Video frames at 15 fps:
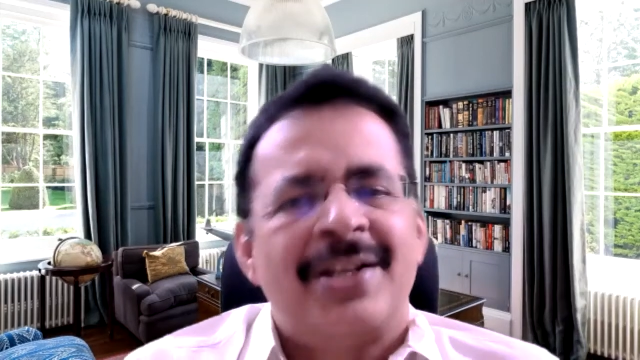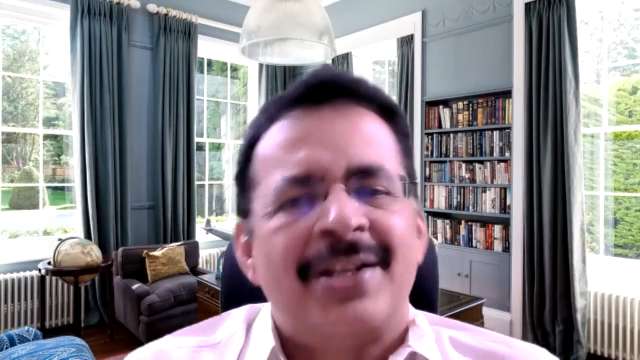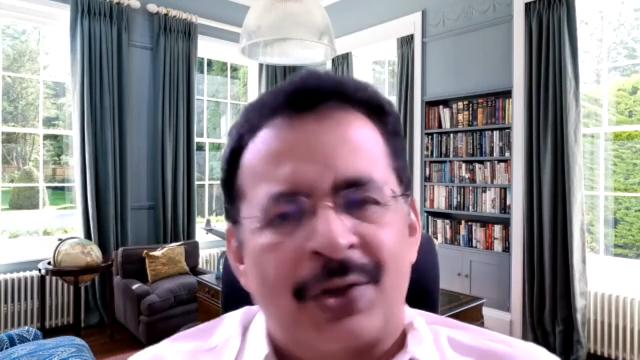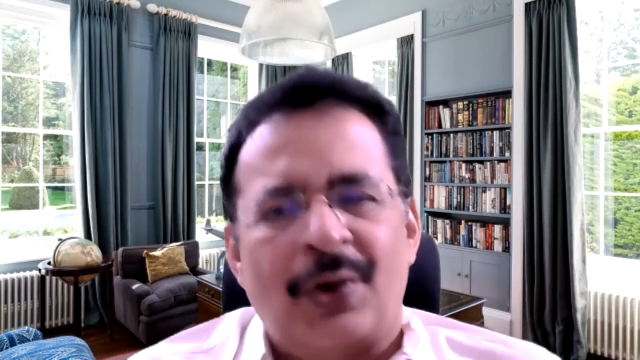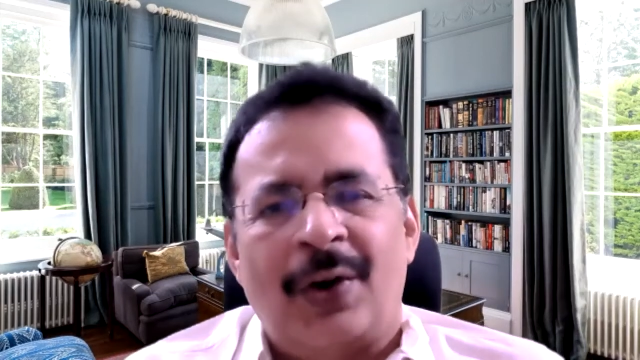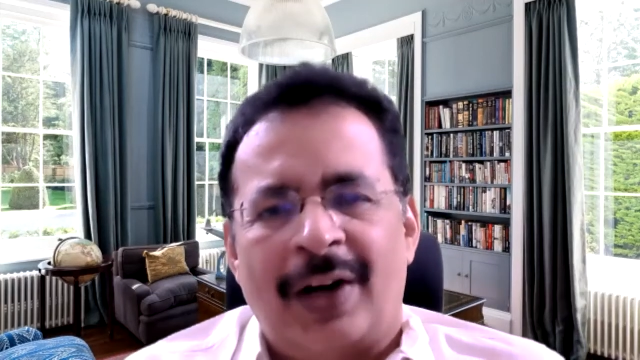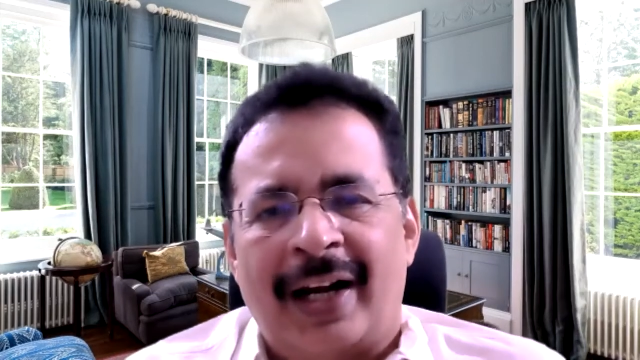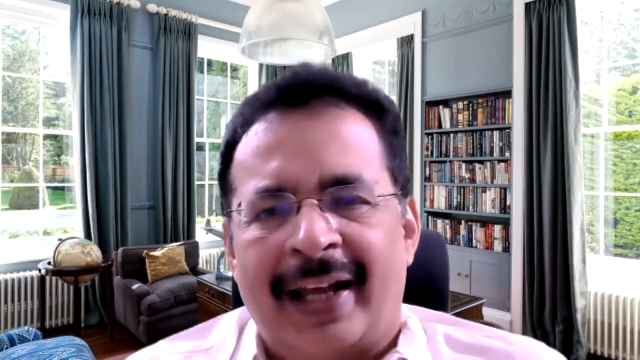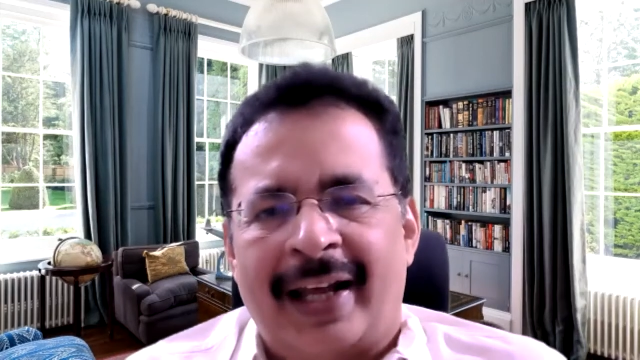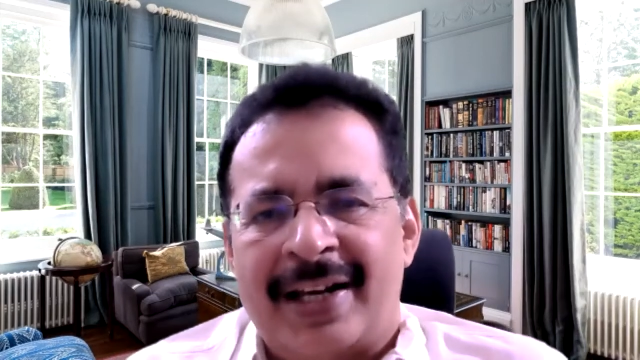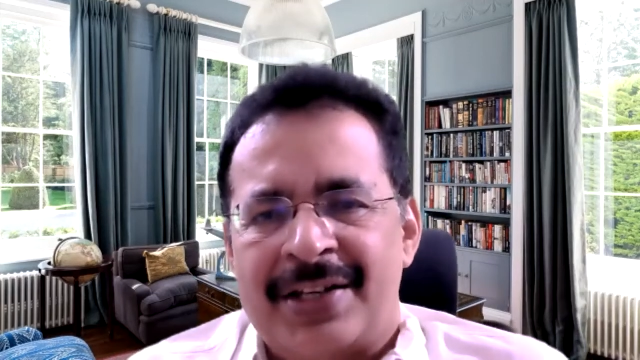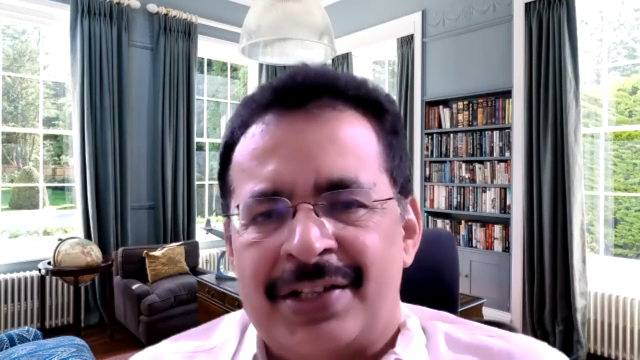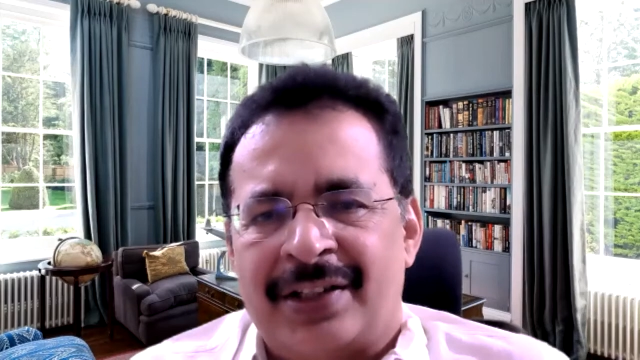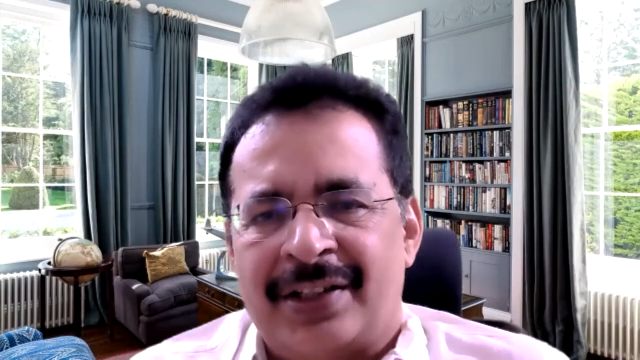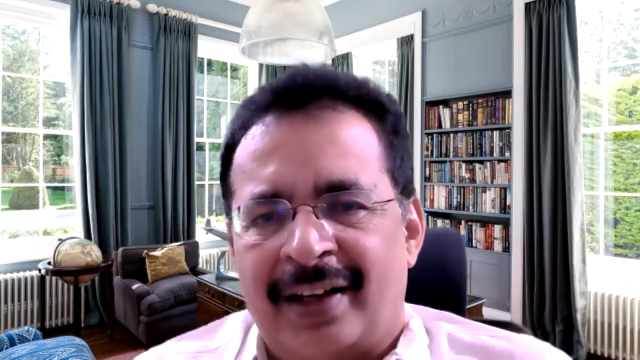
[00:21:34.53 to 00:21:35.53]

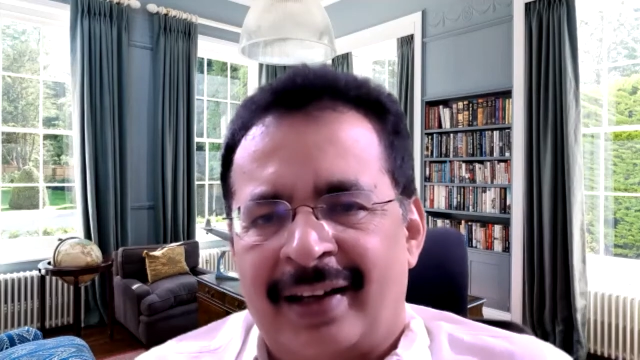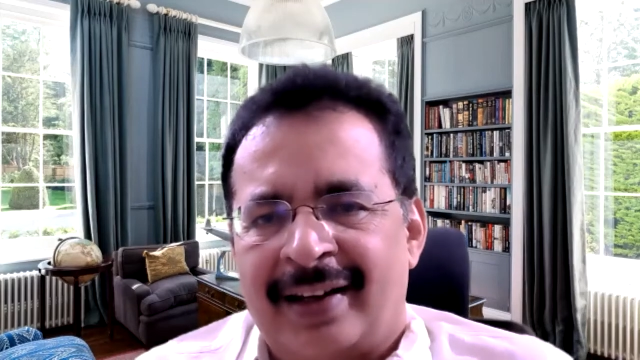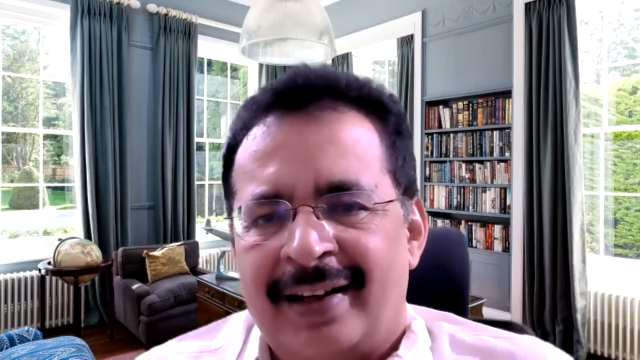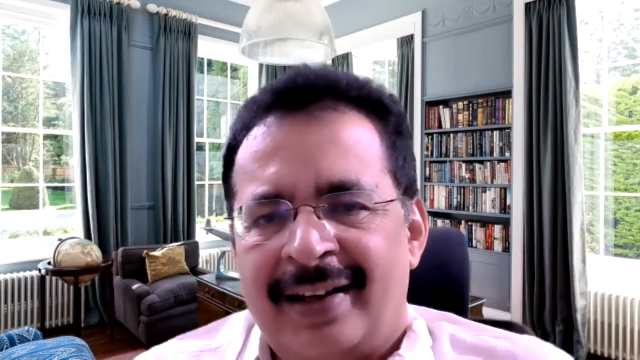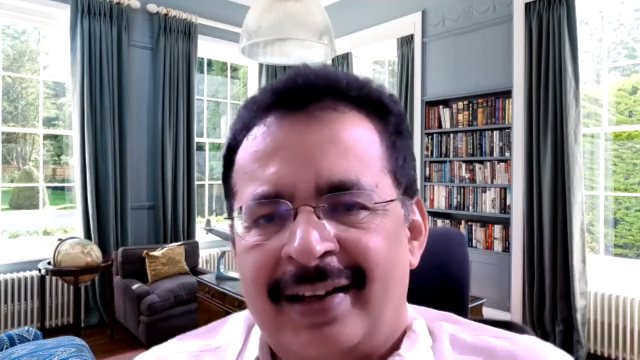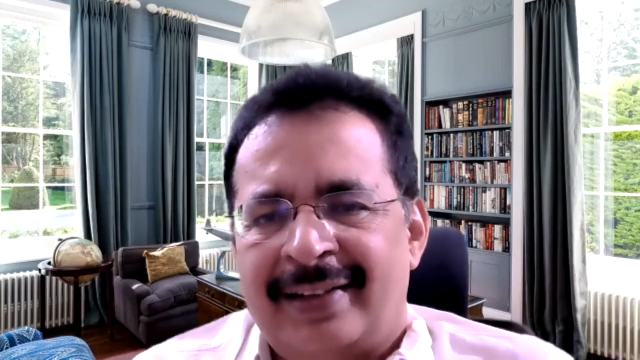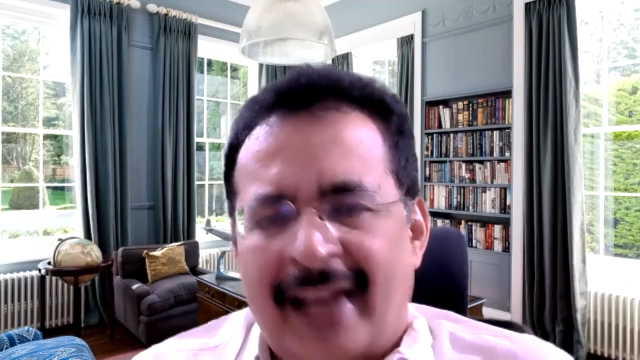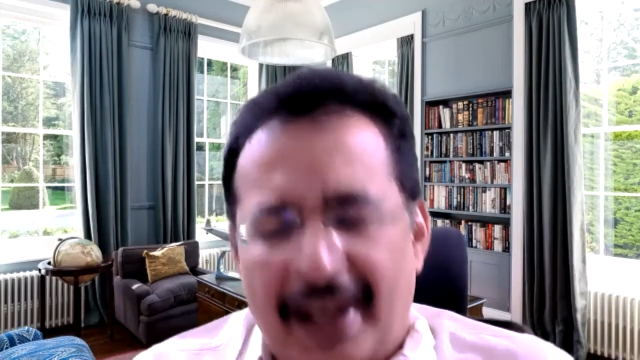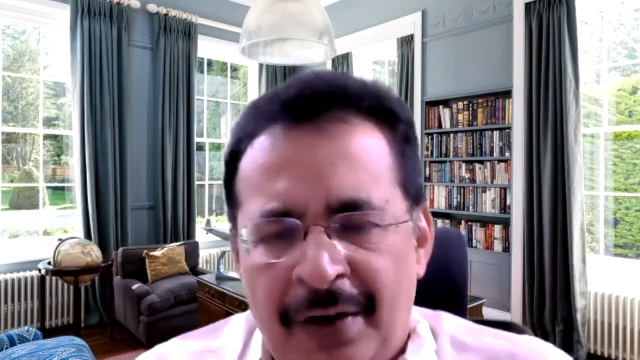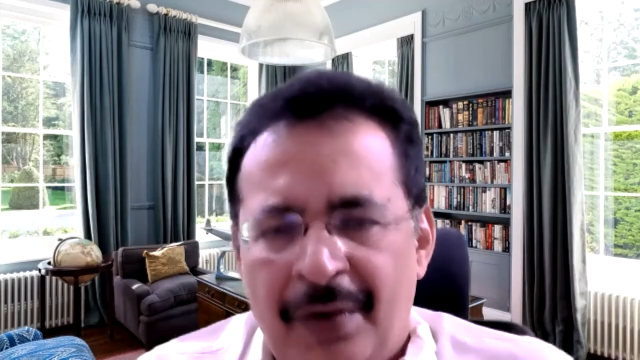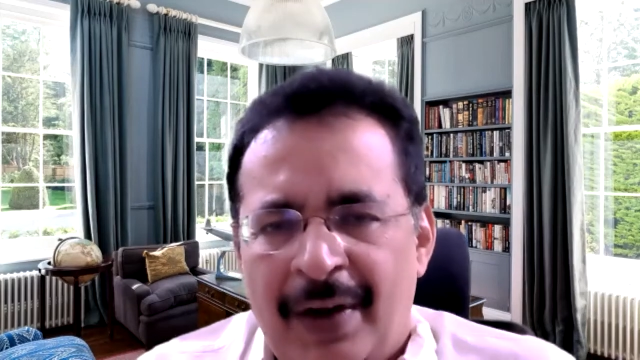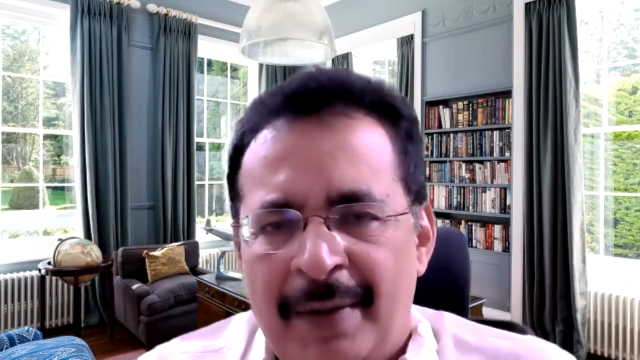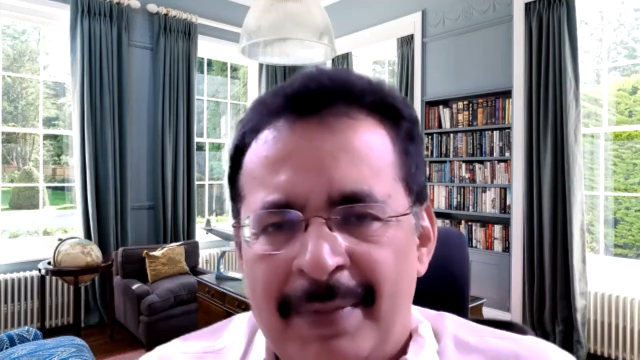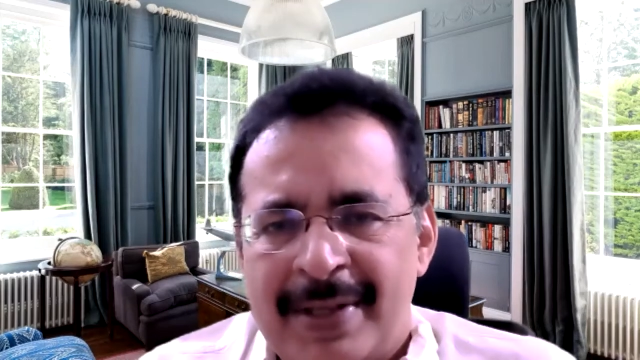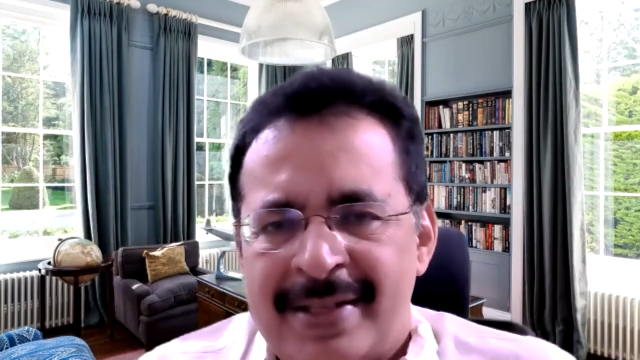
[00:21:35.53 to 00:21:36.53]
Solu Thank you
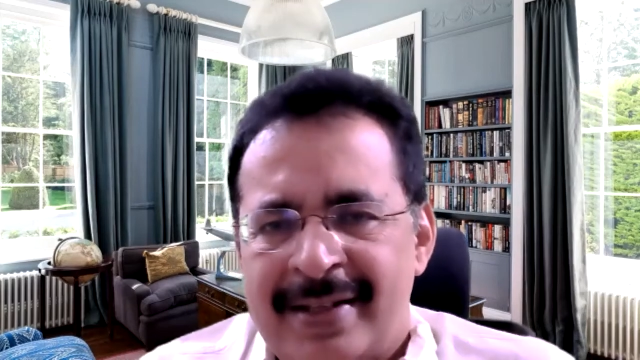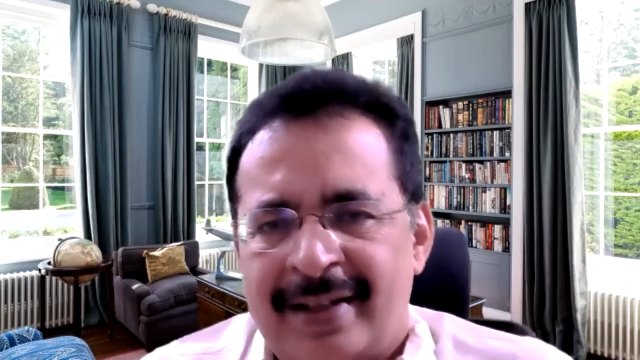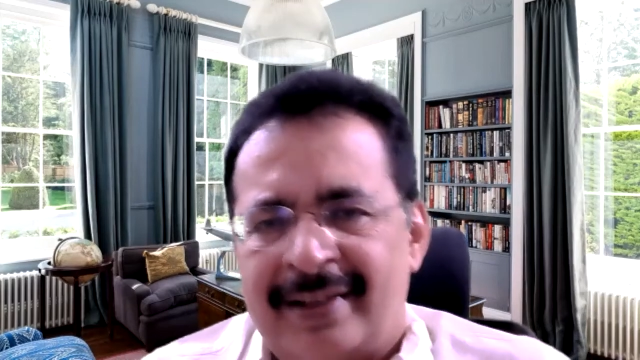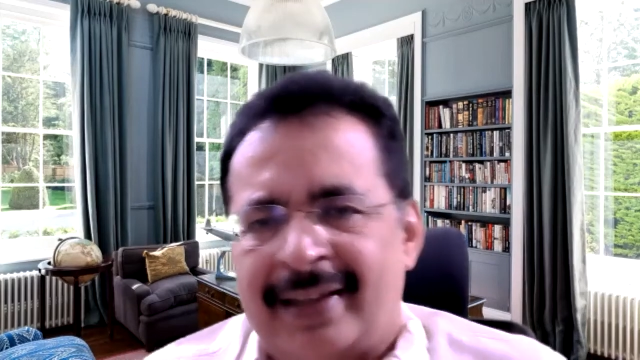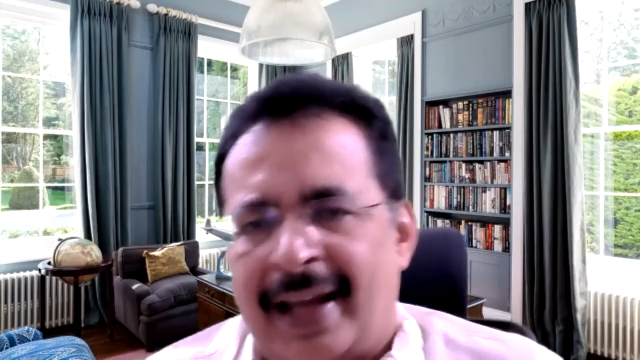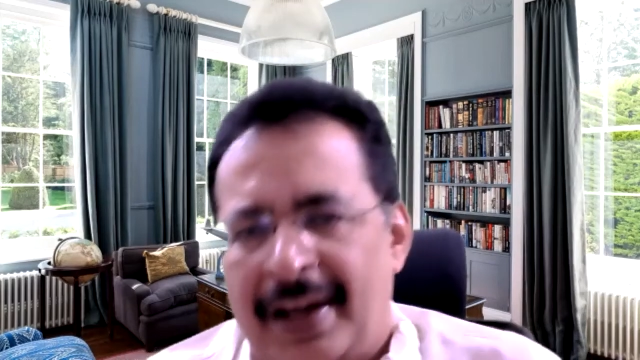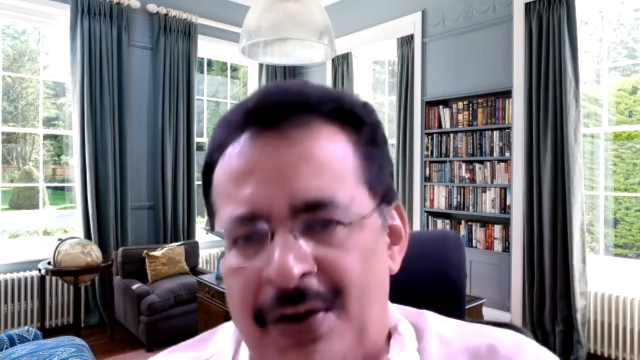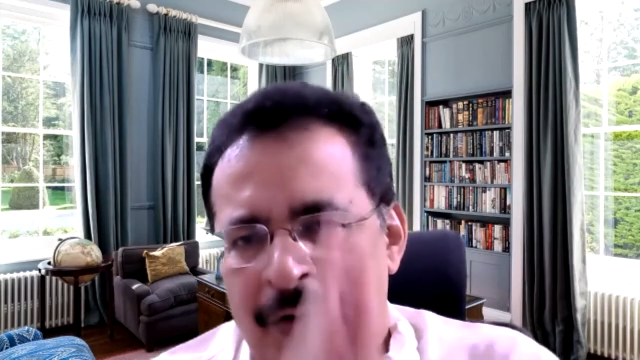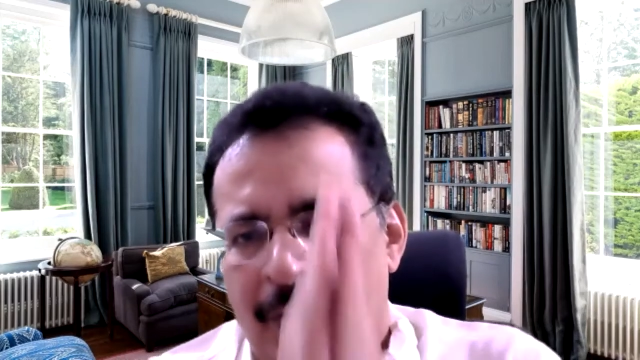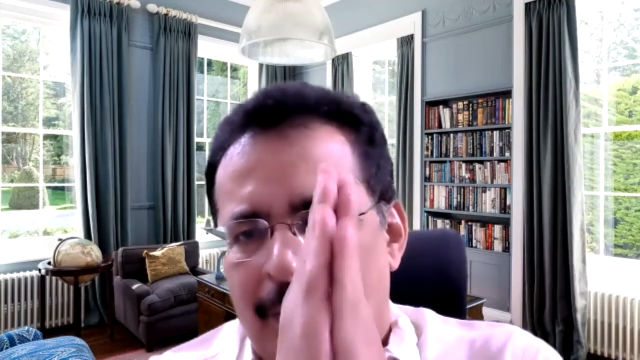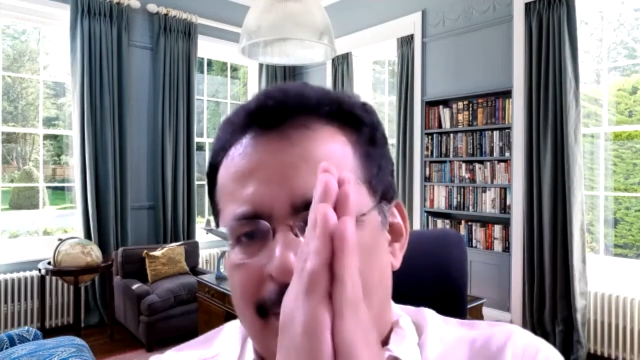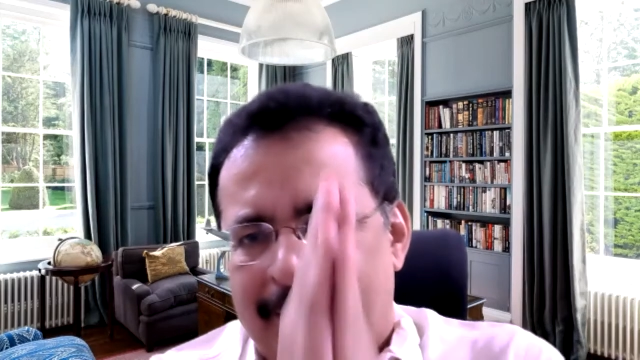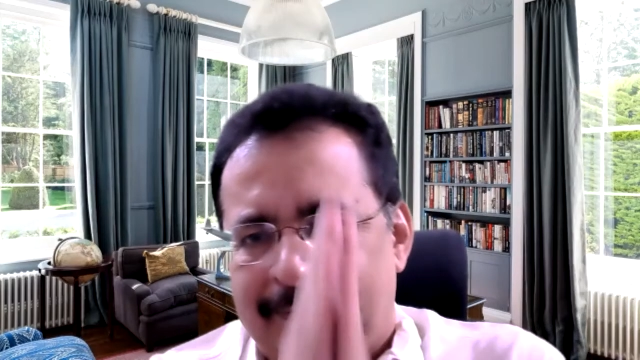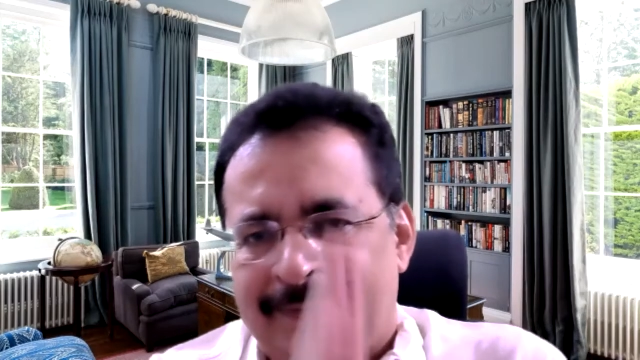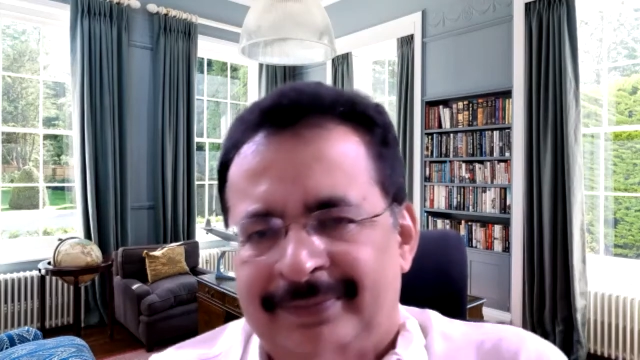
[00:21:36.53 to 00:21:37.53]
very much, sir. Thank
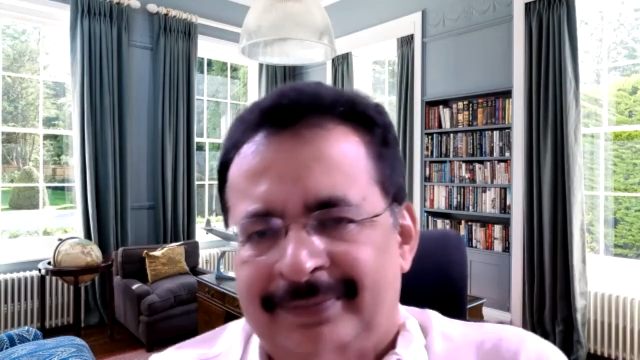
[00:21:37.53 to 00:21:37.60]
you.